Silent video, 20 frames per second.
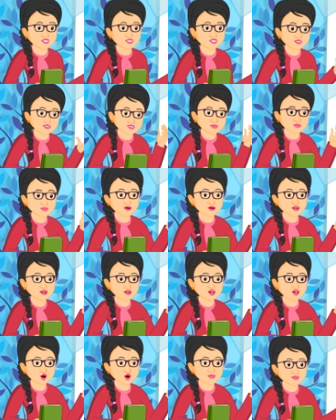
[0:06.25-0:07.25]
The cat
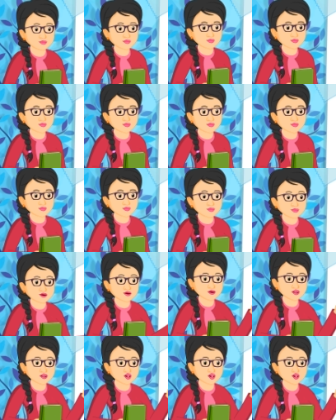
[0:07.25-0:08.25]
family
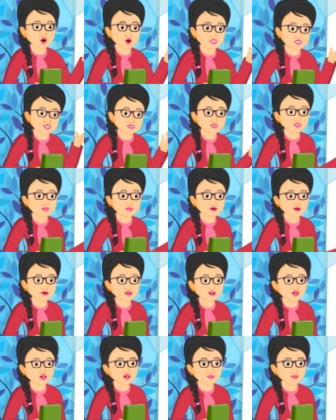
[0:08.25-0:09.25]
comprises
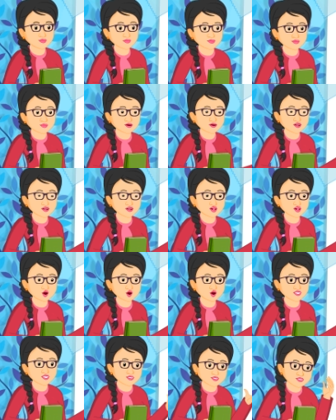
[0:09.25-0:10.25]
of lineage
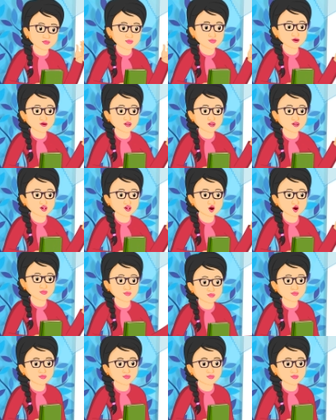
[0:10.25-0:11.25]
of
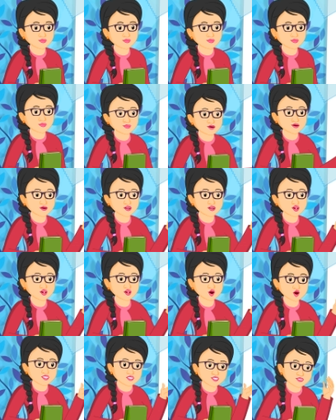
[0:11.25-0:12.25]
carnivorous animals.
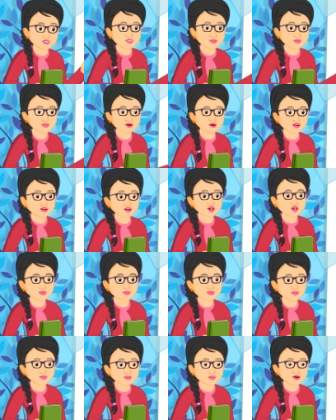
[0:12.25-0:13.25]
The members
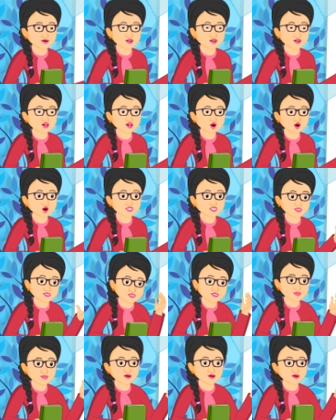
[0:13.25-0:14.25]
of this
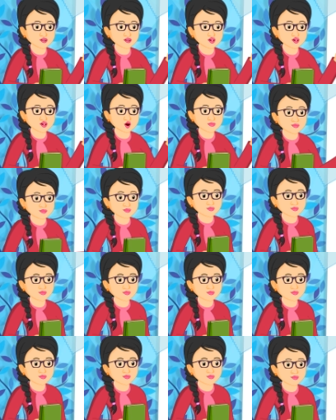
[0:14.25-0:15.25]
family is also
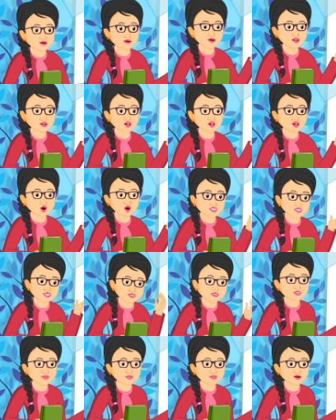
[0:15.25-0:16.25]
known as
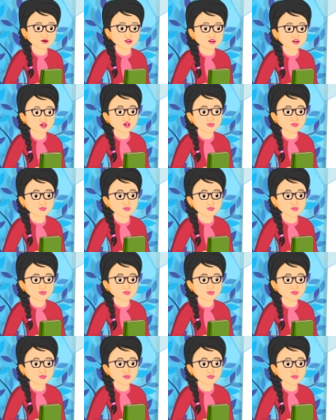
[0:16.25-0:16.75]
feline.